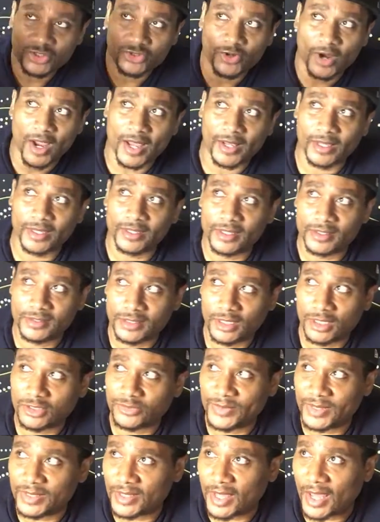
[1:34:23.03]
try again, it tells
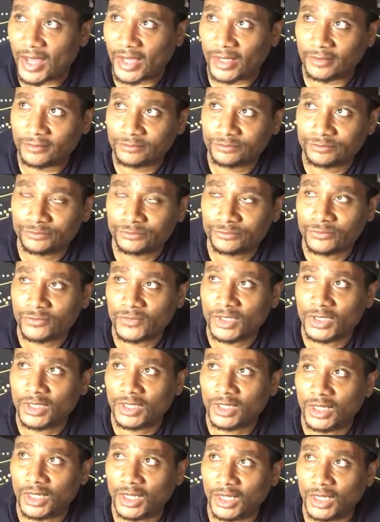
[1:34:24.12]
me that
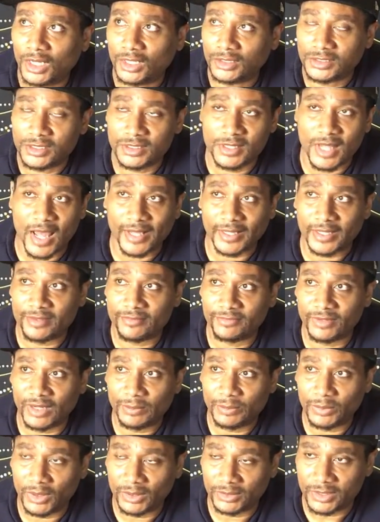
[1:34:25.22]
uh, to not give
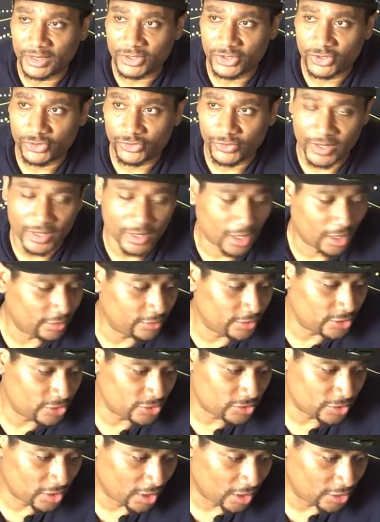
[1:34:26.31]
up on this, on
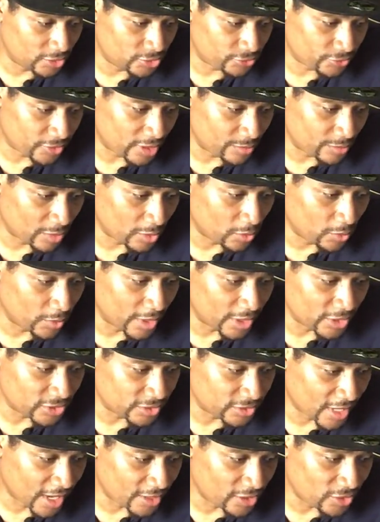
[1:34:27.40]
this uh, dream or wish
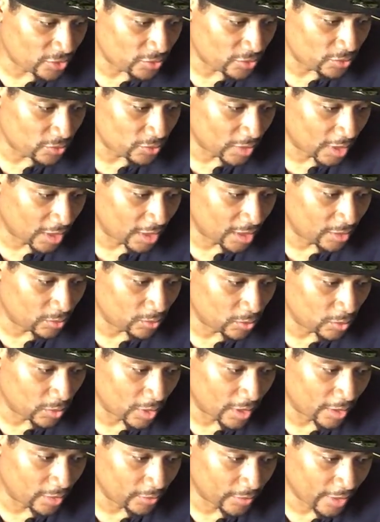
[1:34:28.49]
that you uh,
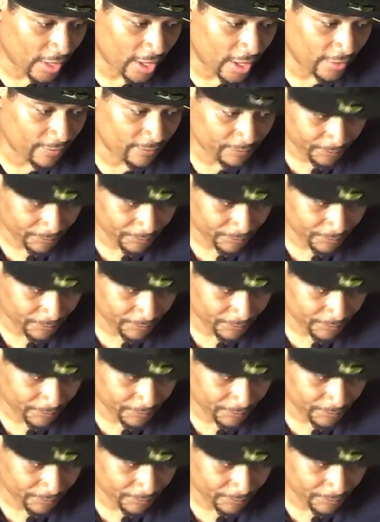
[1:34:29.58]
want, okay?